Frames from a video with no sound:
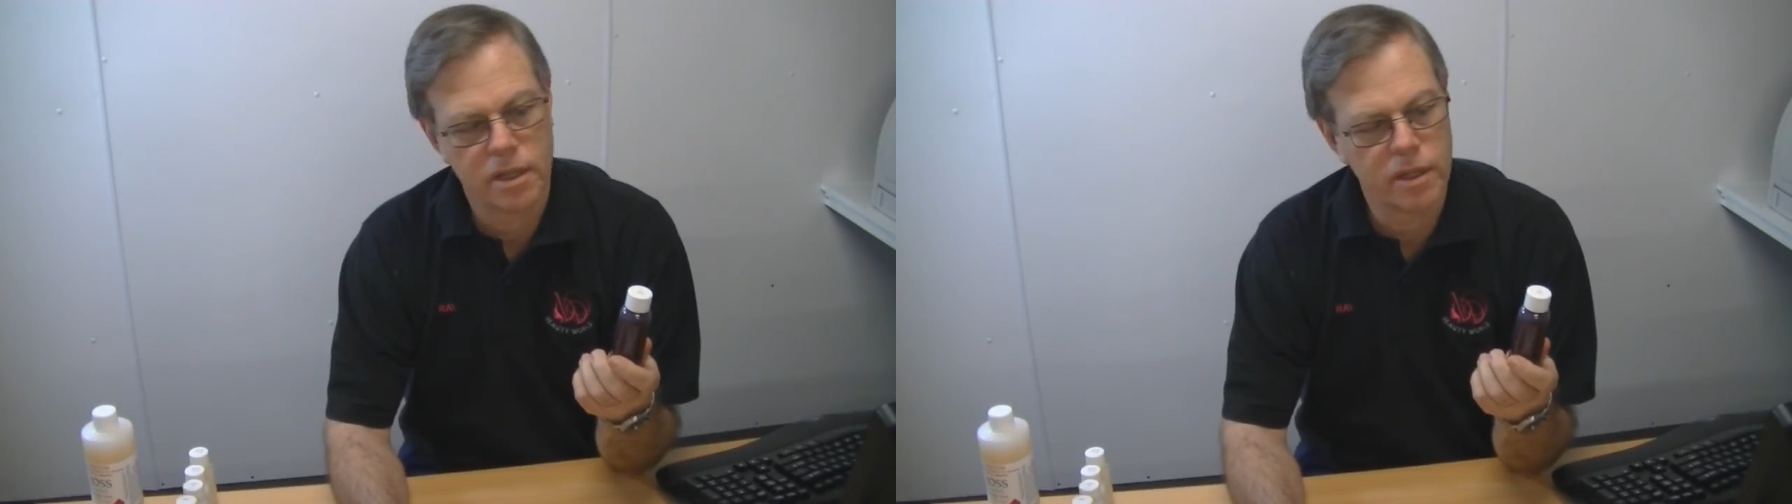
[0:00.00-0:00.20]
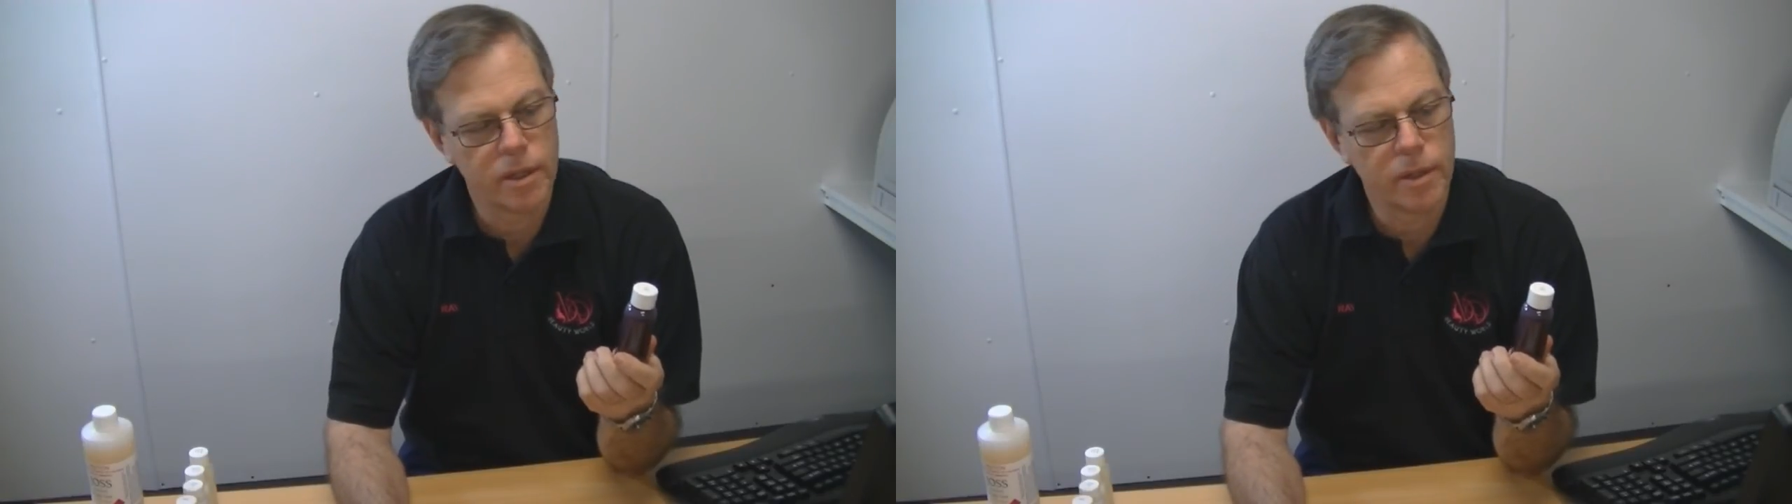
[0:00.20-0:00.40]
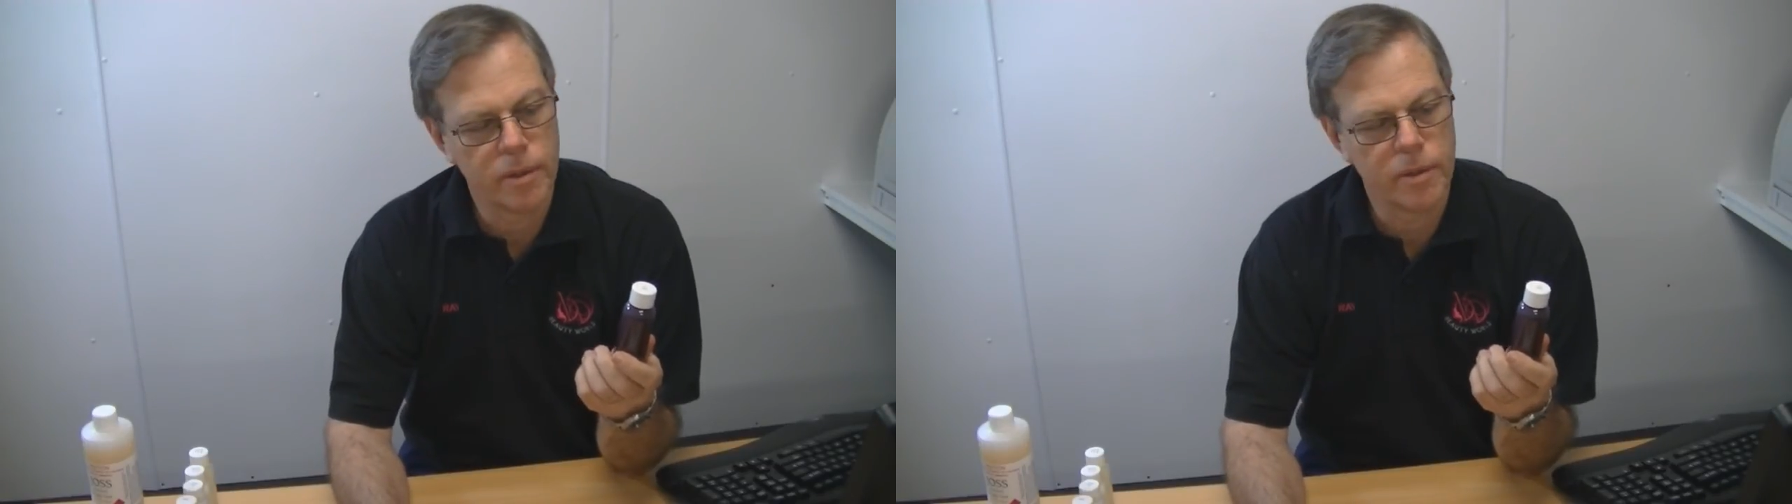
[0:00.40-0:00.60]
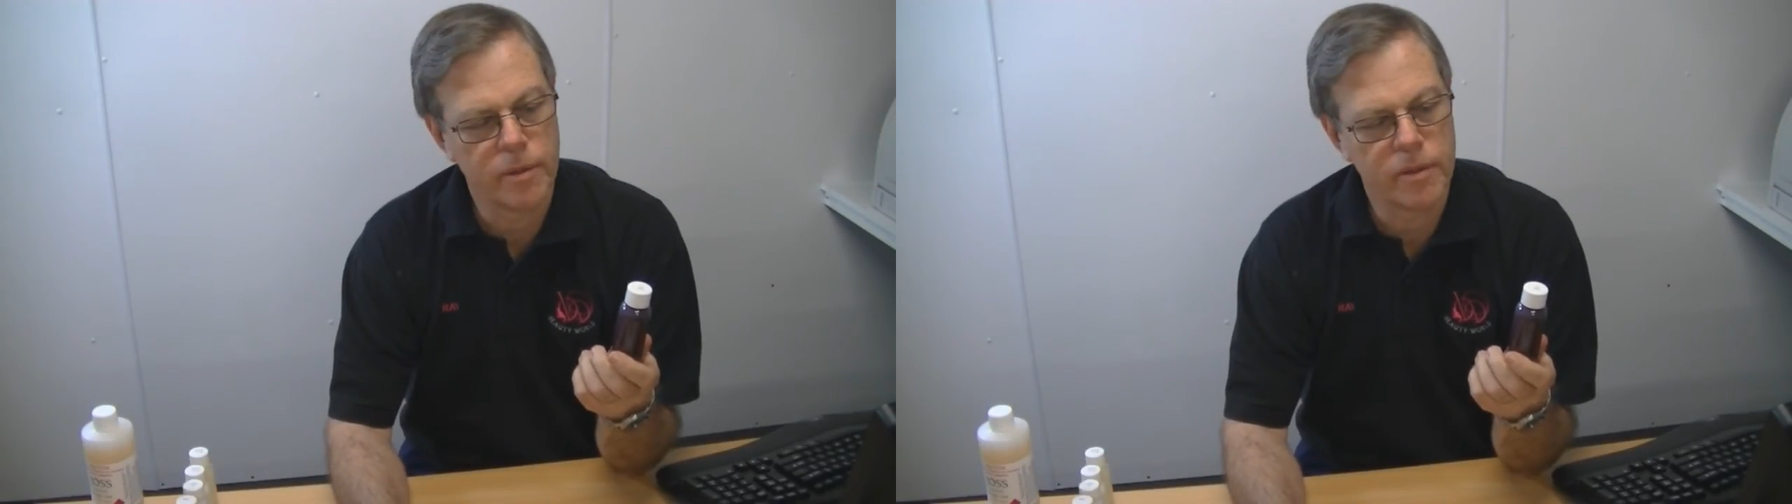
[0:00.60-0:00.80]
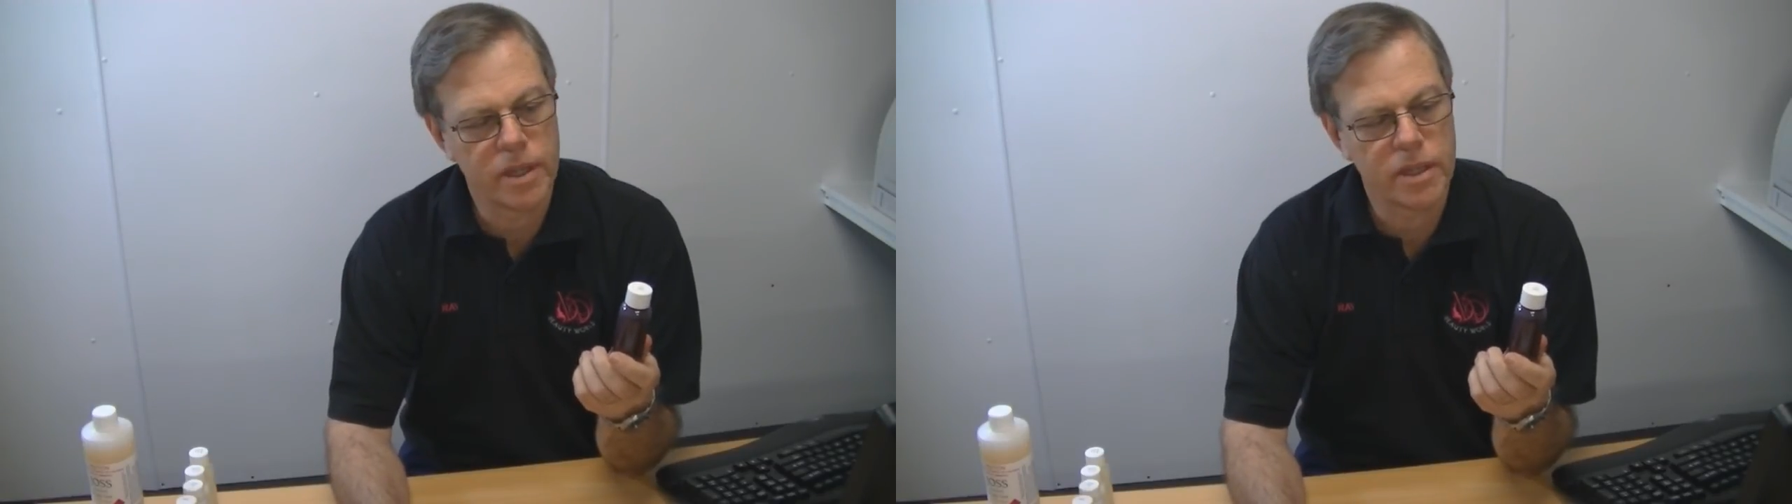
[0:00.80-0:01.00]

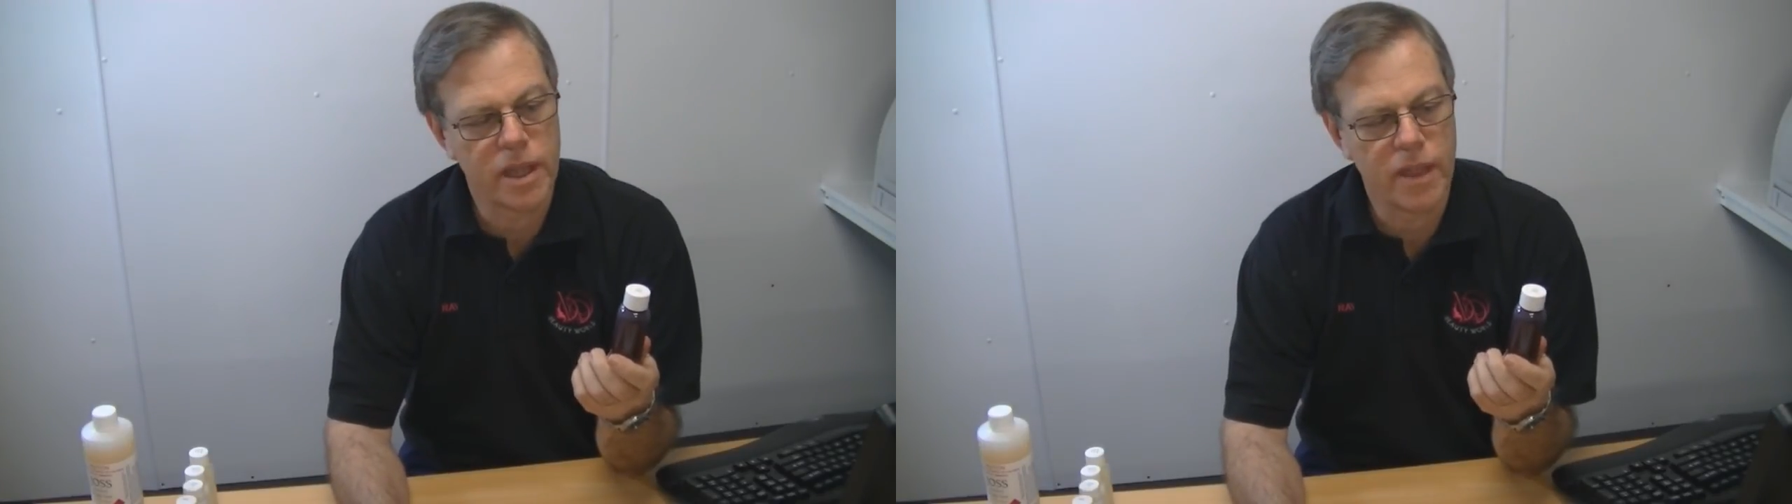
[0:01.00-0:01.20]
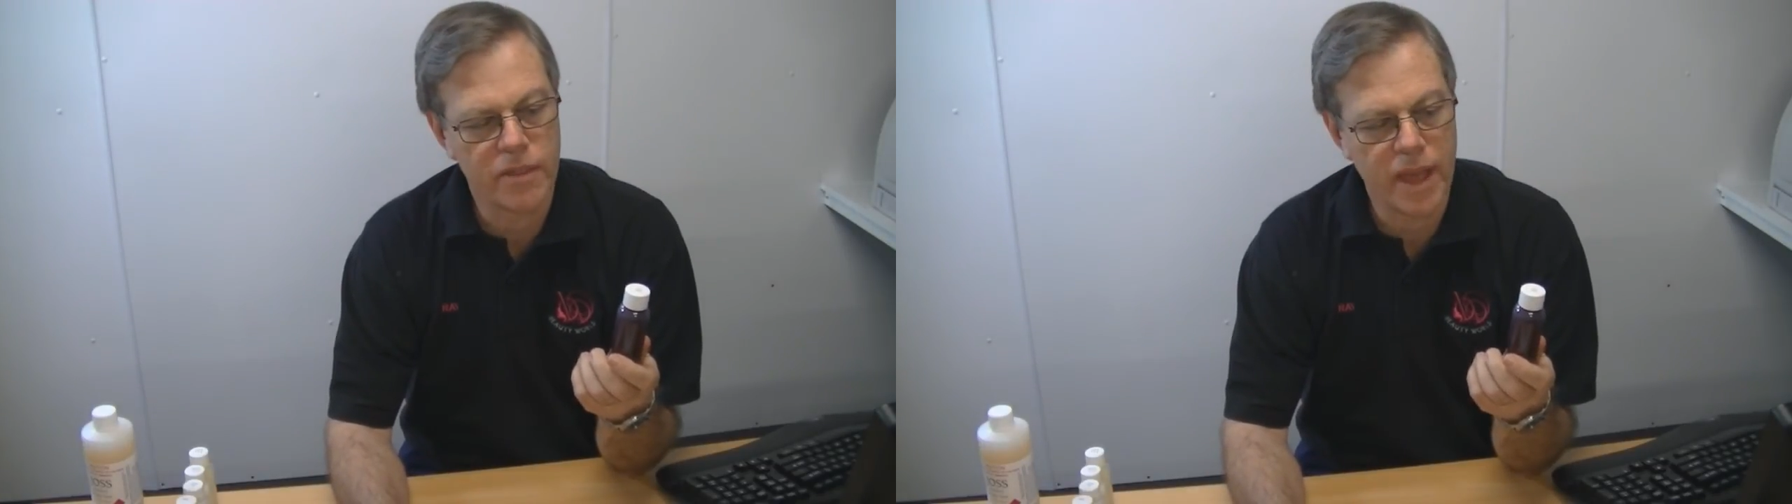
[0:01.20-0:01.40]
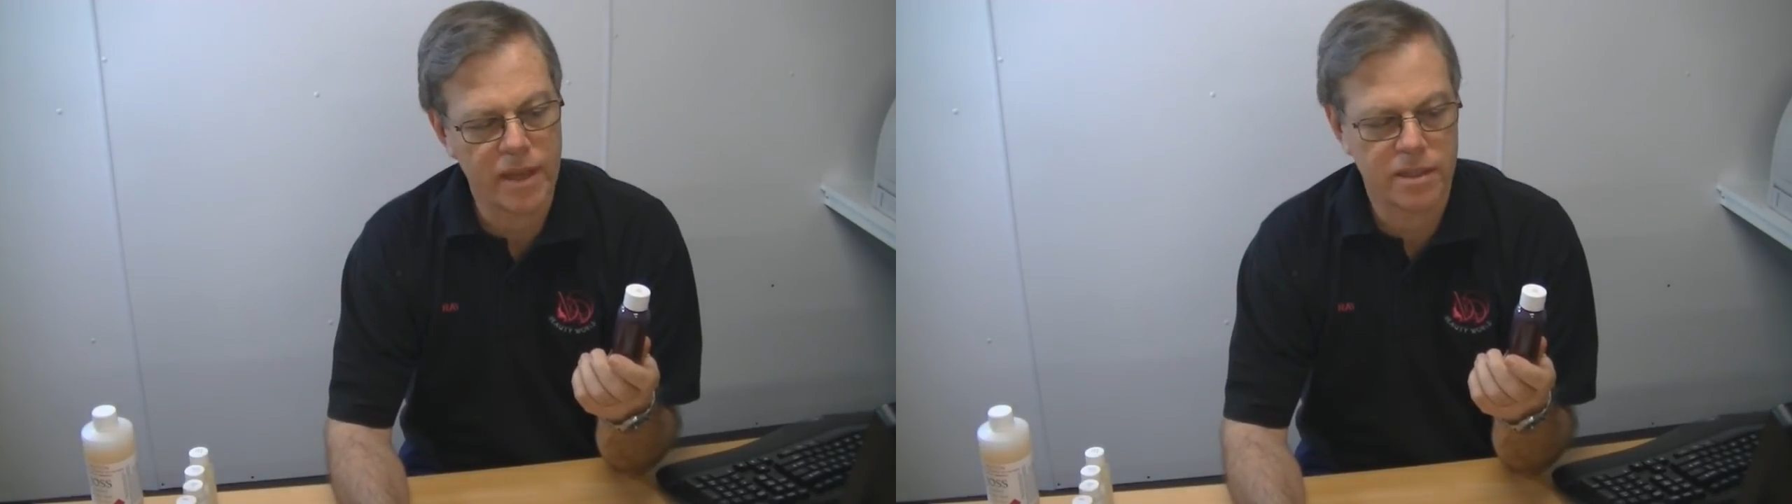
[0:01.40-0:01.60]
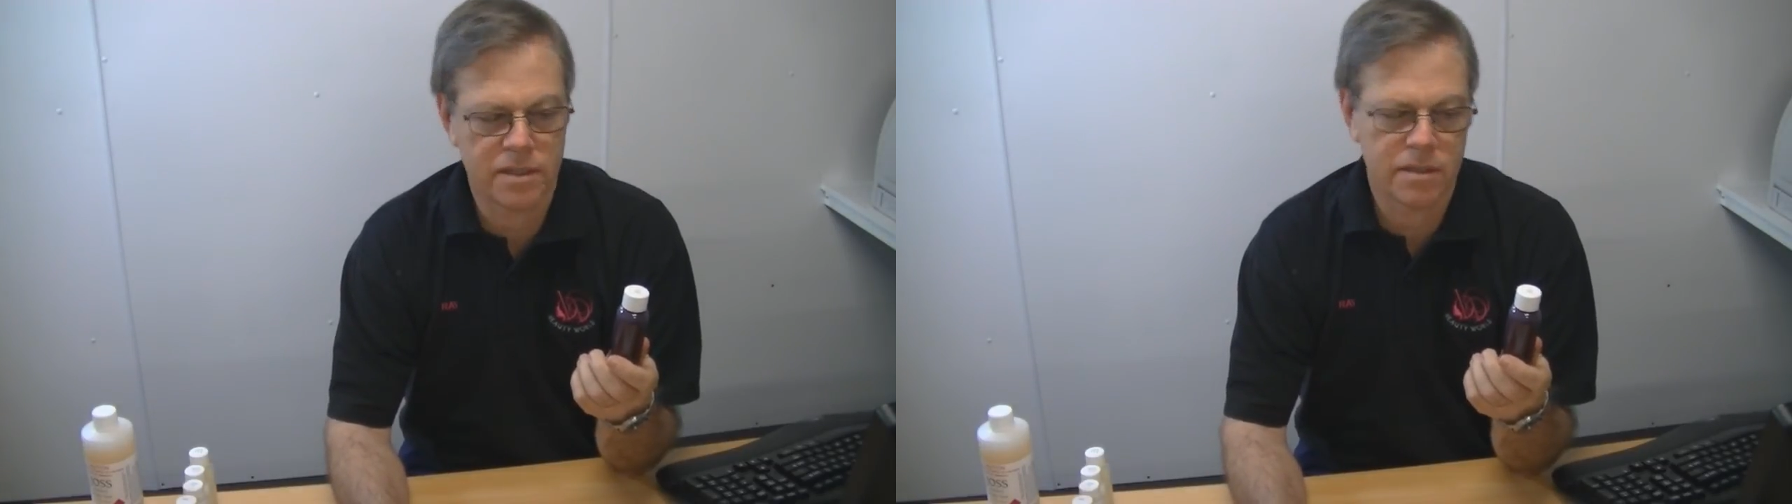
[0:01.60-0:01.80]
and that